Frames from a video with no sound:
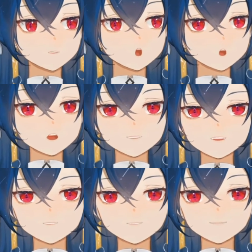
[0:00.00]
Right? Banter
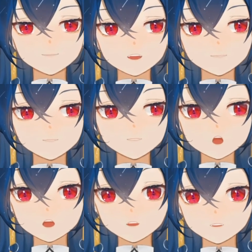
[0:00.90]
is two
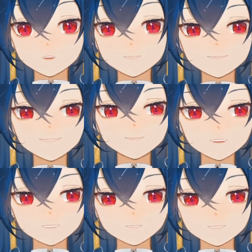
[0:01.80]
people, by
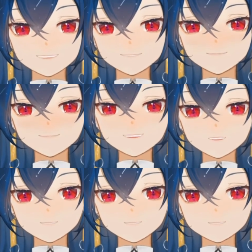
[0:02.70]
the way, not just